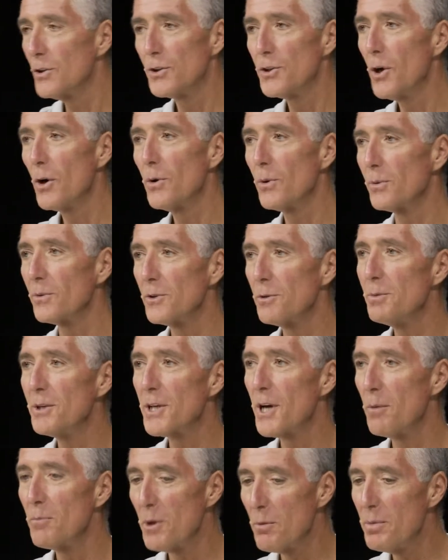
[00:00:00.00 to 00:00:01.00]
You don't. You
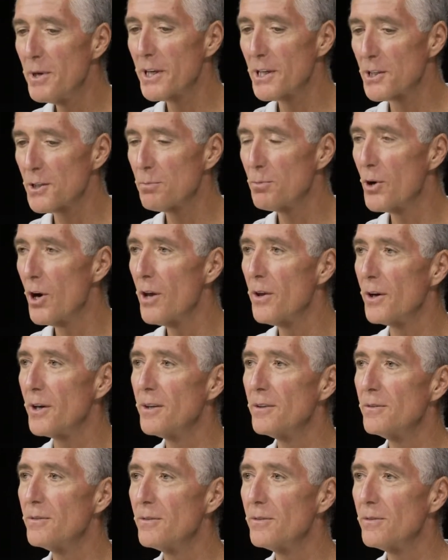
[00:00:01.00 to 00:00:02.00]
become the biggest brother.
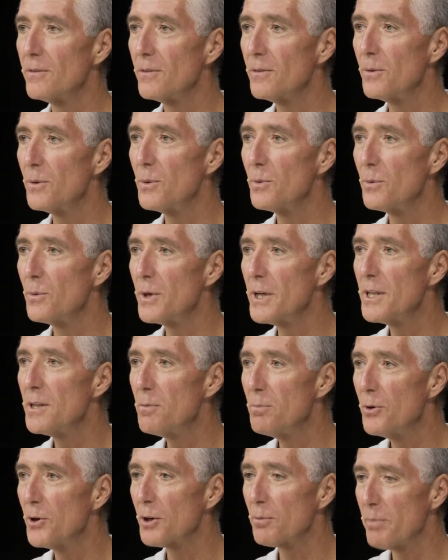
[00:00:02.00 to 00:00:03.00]
Read the
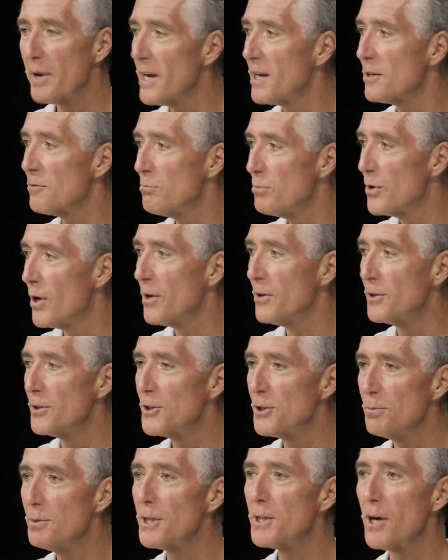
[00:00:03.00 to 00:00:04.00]
book Band of
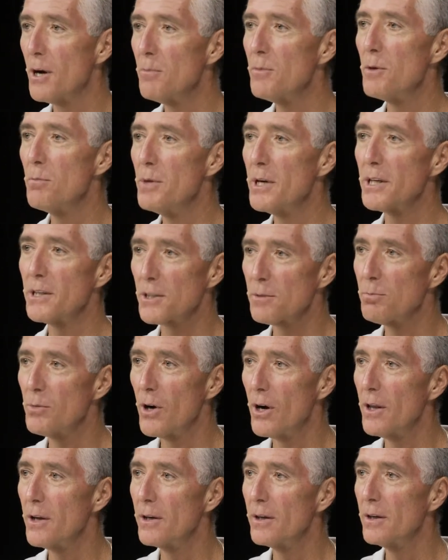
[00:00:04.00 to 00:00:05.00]
Brothers. You become the biggest
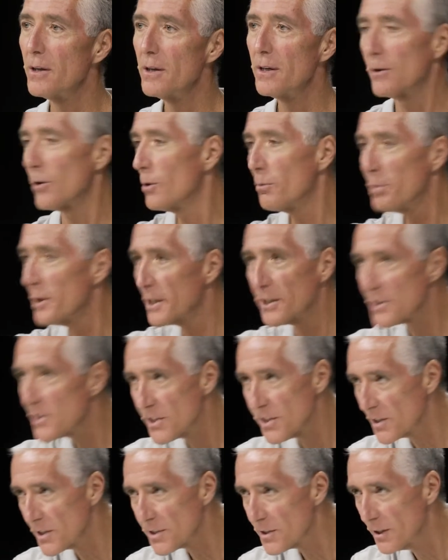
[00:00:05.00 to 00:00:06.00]
brother or biggest
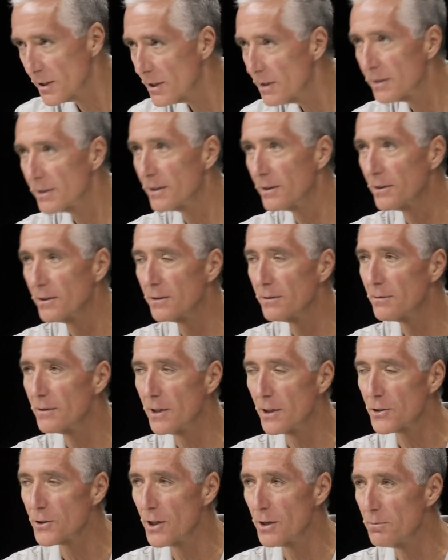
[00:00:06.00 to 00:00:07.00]
sister. Mm-hmm.
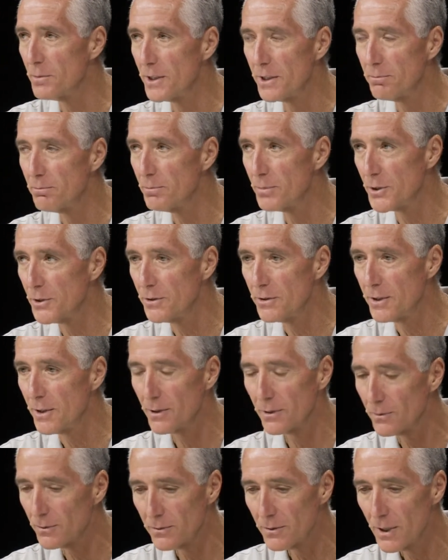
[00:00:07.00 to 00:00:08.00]
Not trying to be
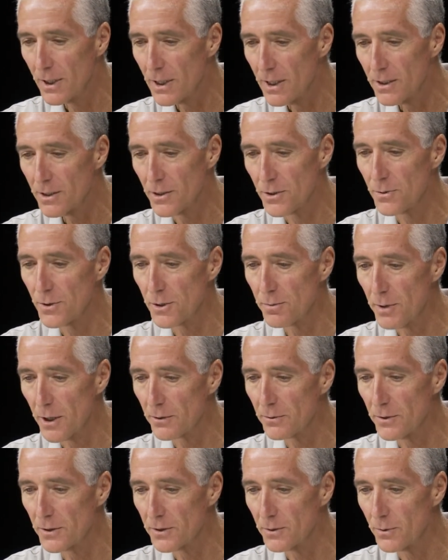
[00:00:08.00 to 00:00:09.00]

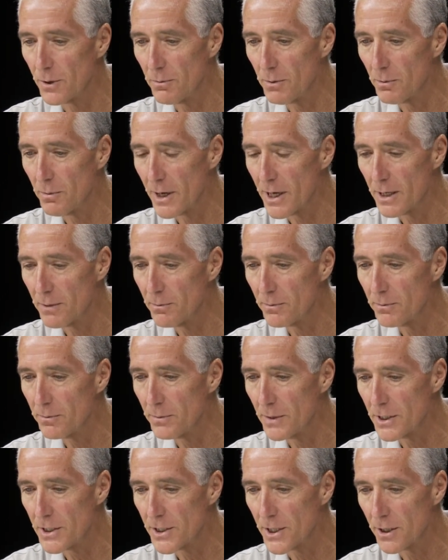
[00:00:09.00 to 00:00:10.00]
disrespectful to women by
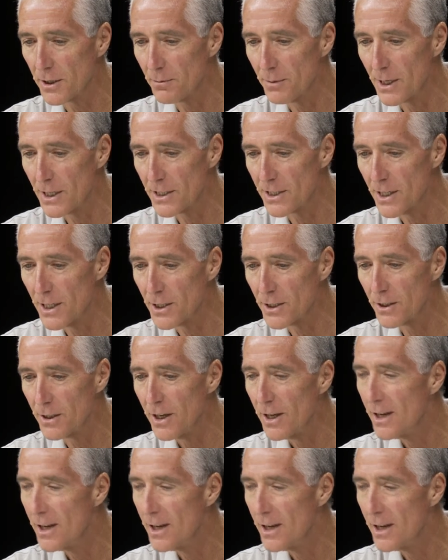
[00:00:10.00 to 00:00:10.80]
any shake of imagination.